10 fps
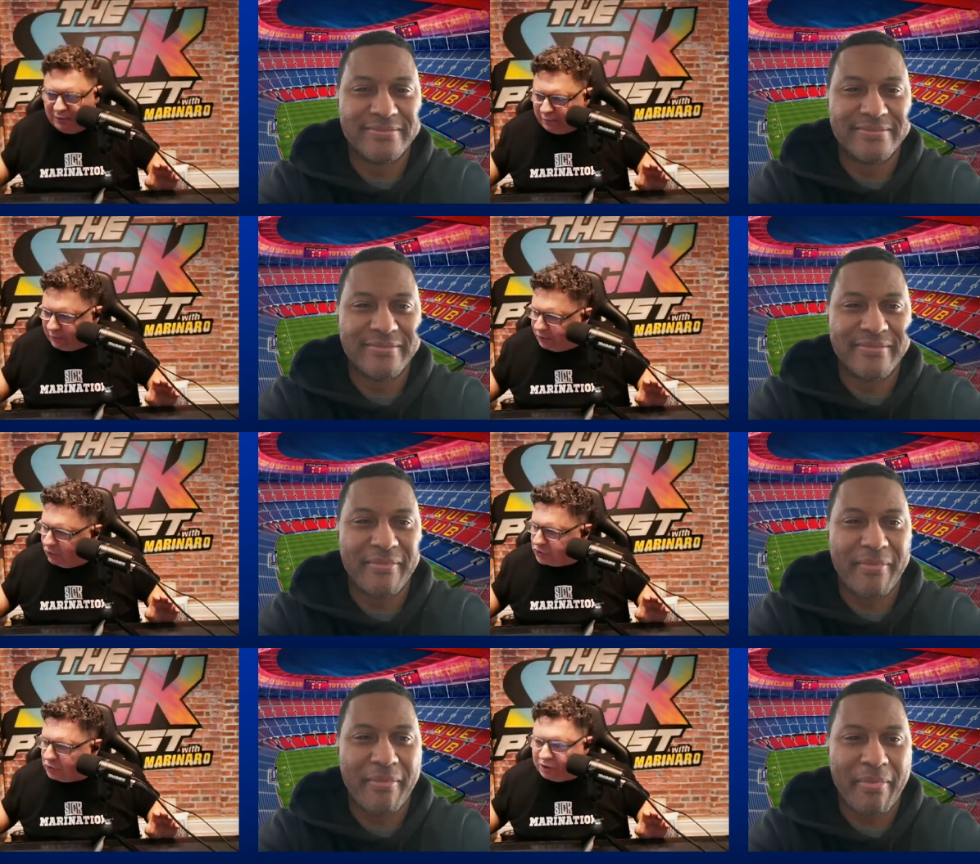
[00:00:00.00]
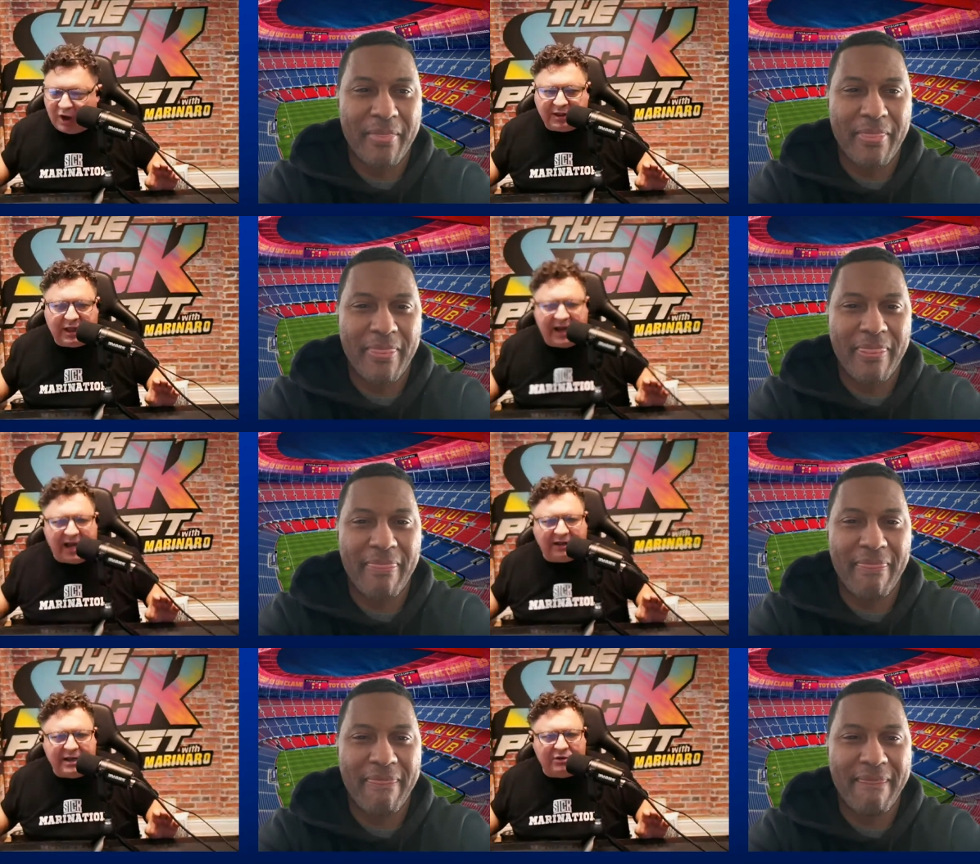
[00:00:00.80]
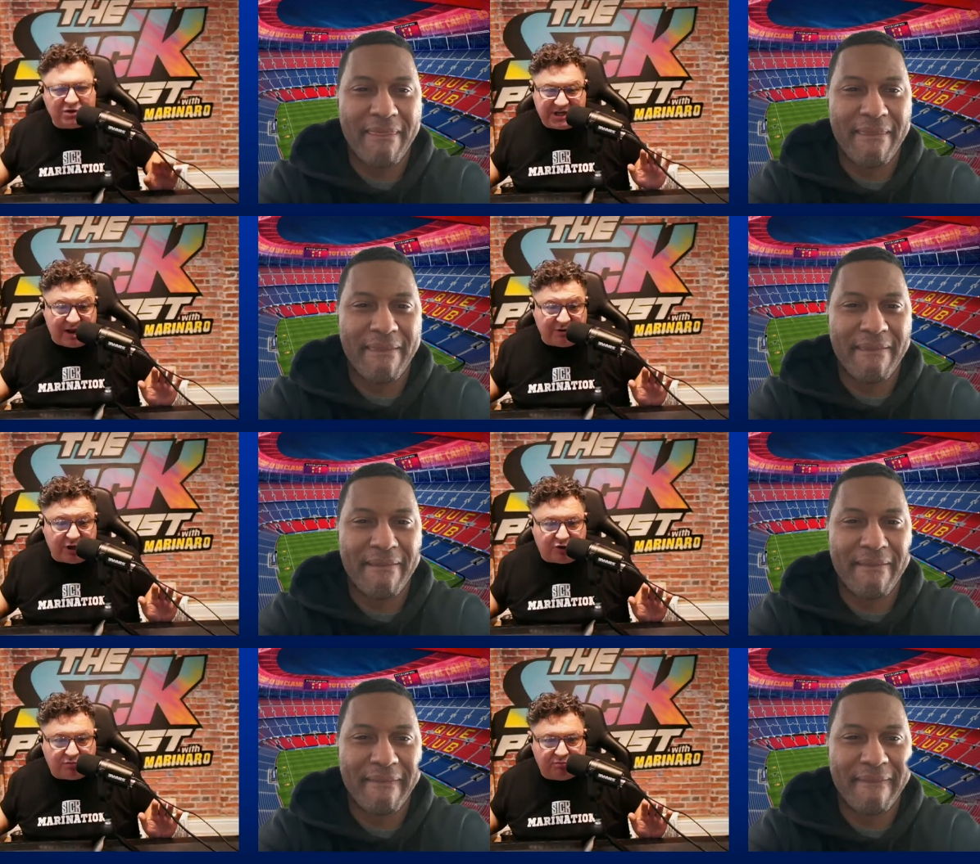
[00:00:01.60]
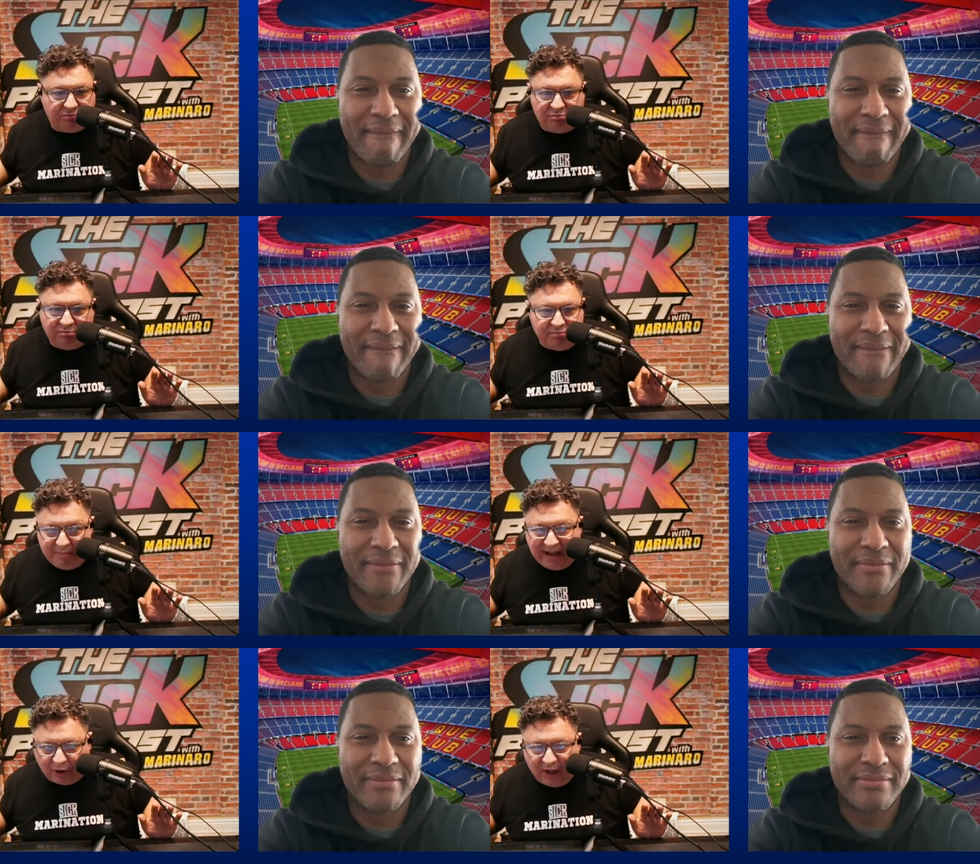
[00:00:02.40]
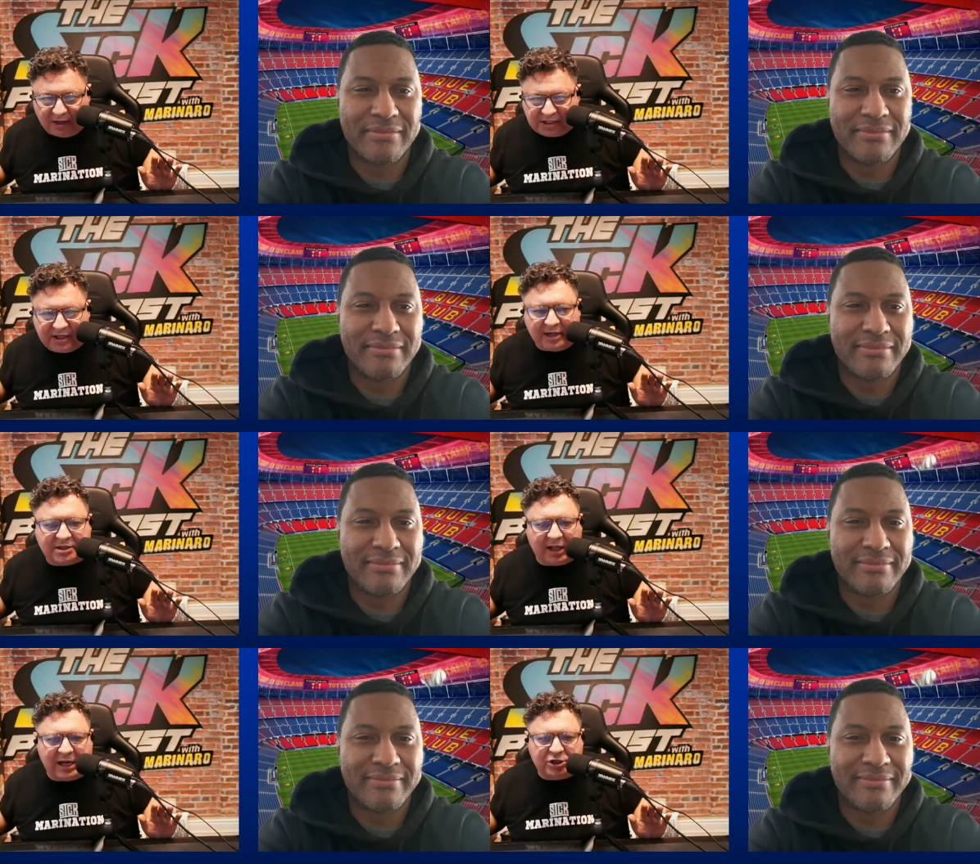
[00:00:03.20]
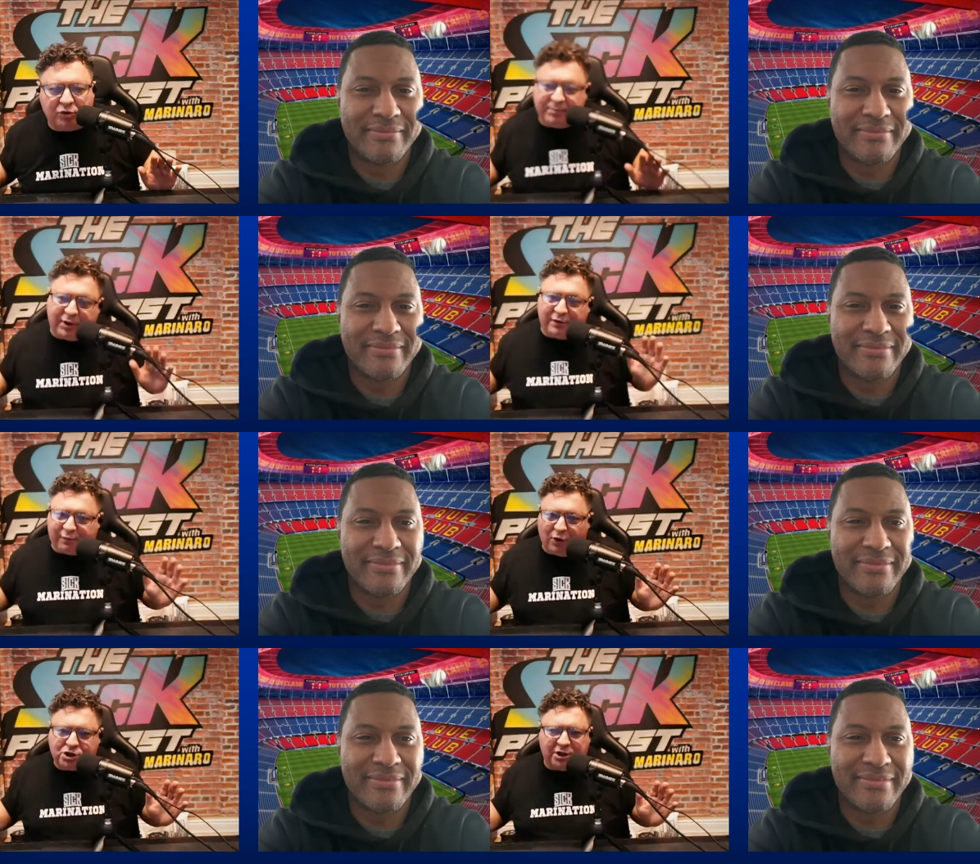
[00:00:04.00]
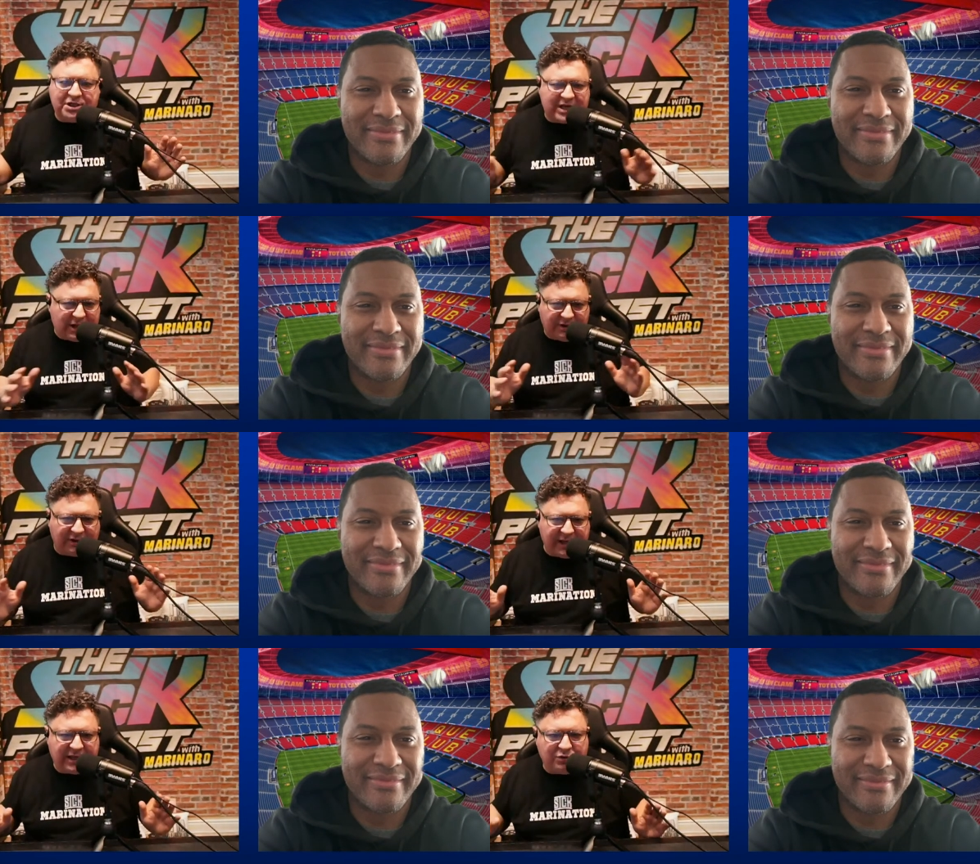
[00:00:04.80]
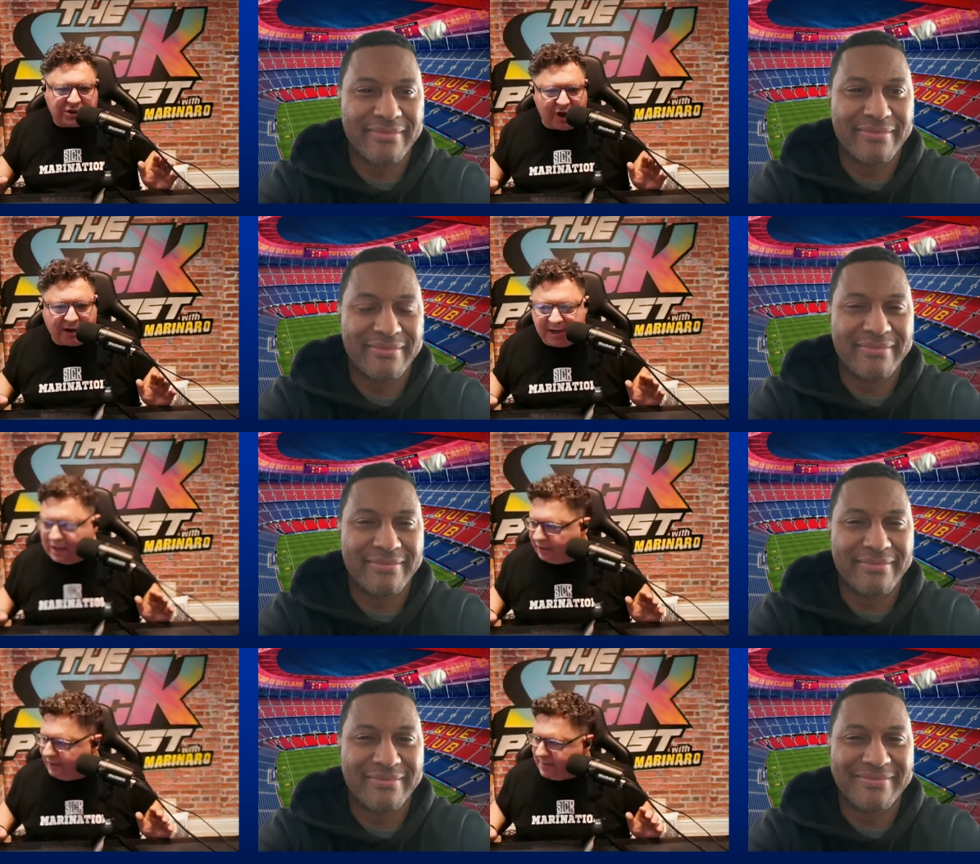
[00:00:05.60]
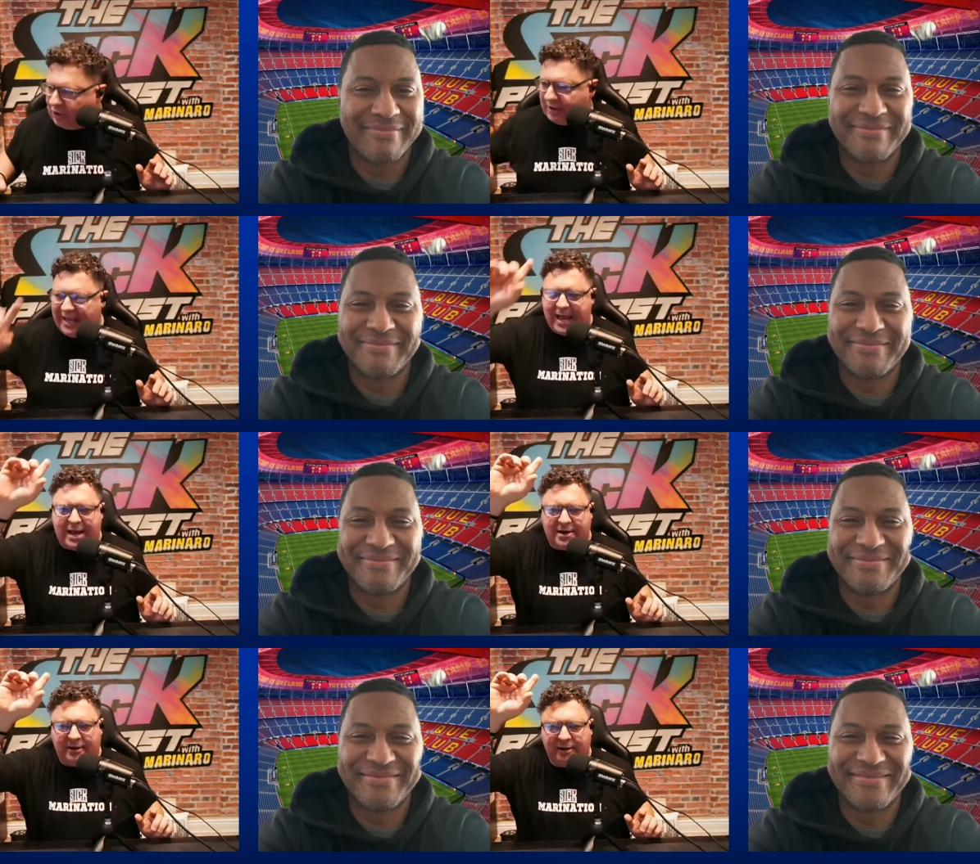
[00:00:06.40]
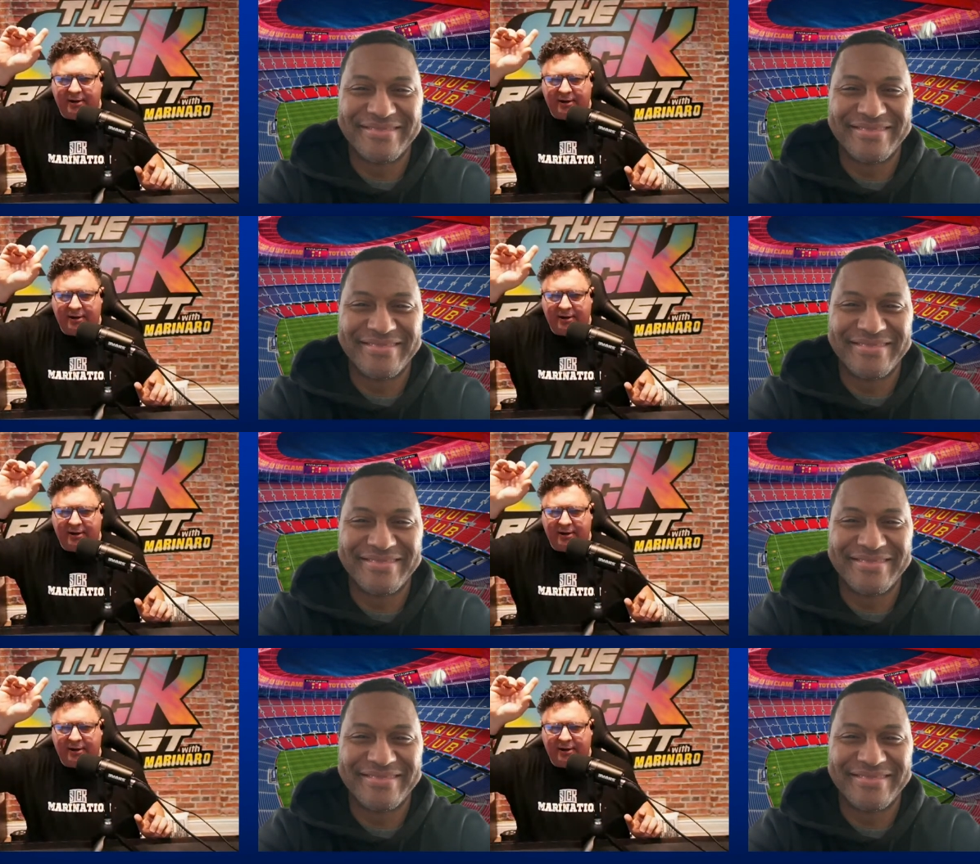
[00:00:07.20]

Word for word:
Speaker 1: for those who thought that Ali sounded made a lot of sense last week, but unfortunately sounded like he was talking out of a metal can.